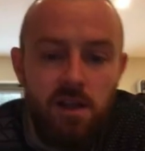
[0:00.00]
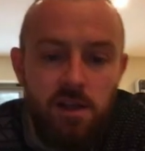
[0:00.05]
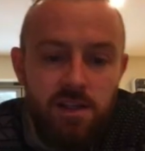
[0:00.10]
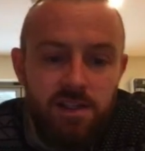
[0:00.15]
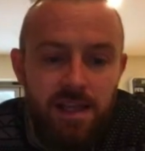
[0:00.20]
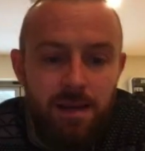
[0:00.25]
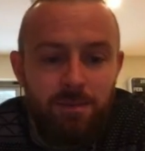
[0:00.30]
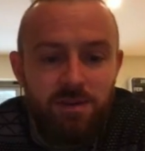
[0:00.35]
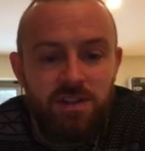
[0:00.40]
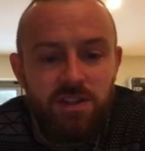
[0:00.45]

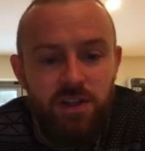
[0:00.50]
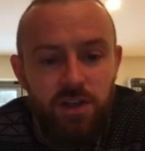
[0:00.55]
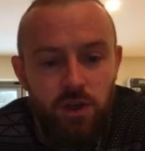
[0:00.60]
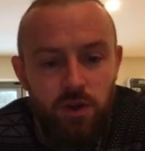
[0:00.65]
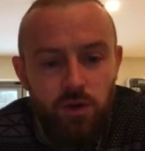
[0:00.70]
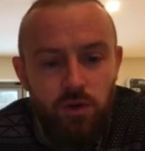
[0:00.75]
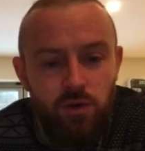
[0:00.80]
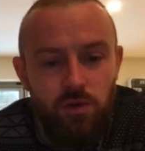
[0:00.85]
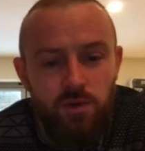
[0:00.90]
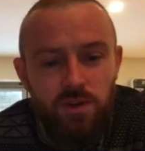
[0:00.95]
Statement
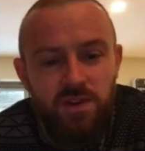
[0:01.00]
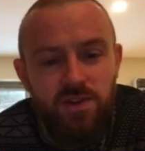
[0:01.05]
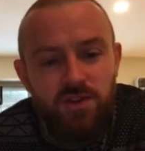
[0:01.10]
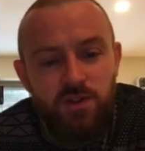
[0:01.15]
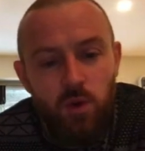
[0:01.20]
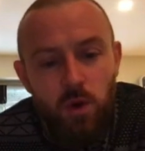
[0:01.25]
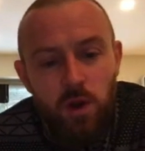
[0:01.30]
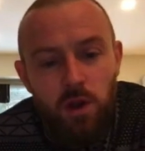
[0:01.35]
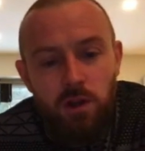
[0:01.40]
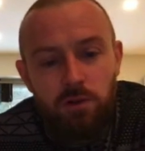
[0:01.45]
2, the
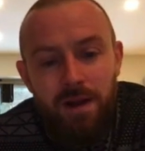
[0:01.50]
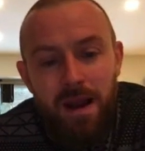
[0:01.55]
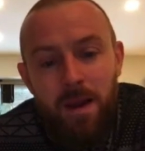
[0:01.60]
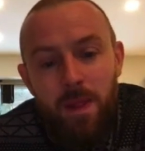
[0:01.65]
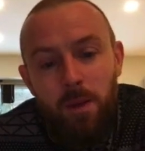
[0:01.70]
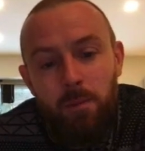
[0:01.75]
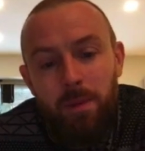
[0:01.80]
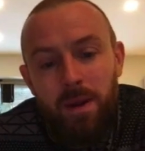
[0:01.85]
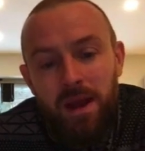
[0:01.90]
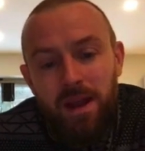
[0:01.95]
soil
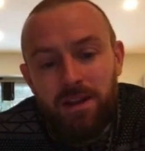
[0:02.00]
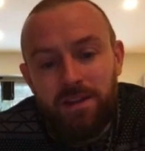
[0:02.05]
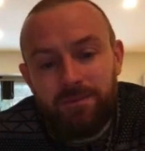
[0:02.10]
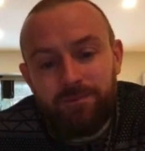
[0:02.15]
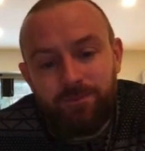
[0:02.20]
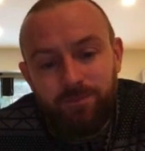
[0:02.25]
around the pit